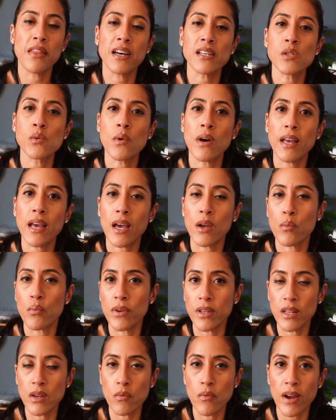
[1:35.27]
That's why I
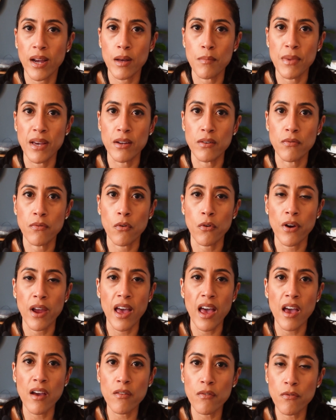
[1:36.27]
really recommend for
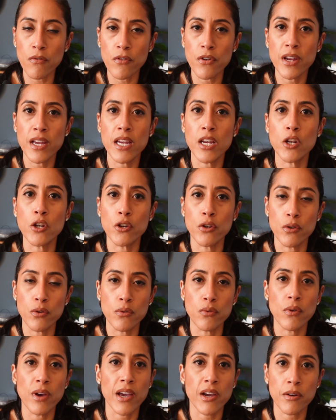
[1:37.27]
every
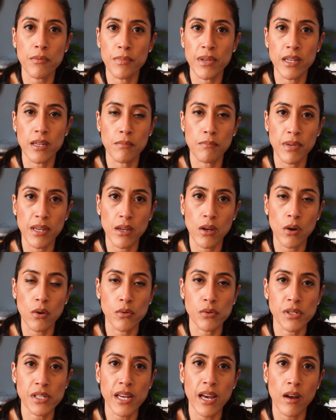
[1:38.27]
new Airbnb
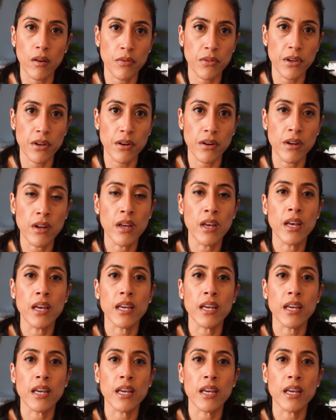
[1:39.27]
host out there